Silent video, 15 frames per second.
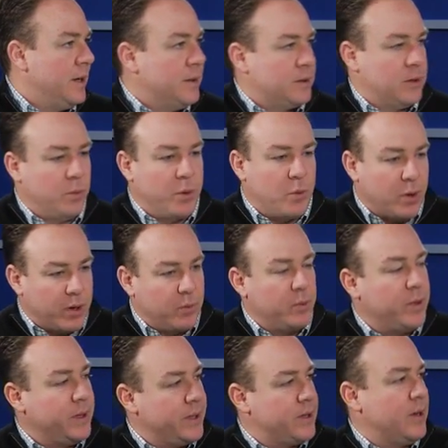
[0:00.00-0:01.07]
So we want to
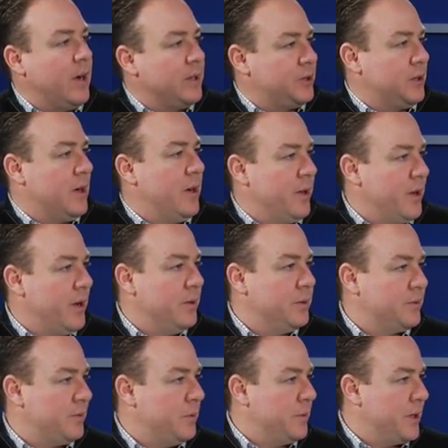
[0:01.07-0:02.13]
really touch on
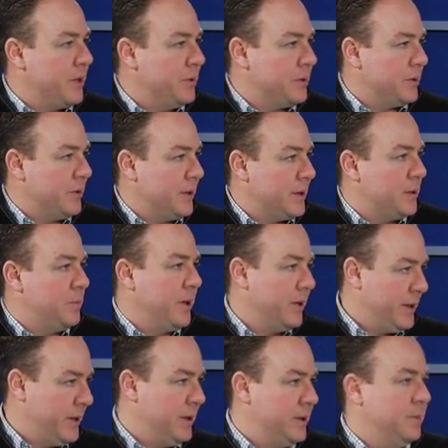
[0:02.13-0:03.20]
those from a user
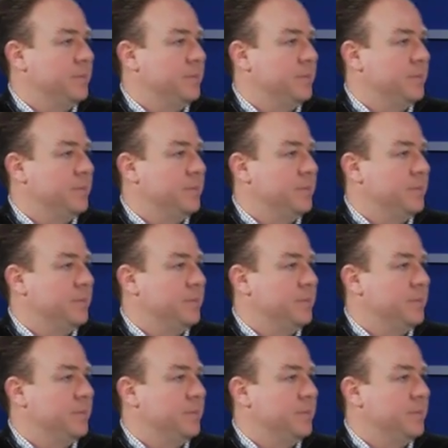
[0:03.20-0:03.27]
experience.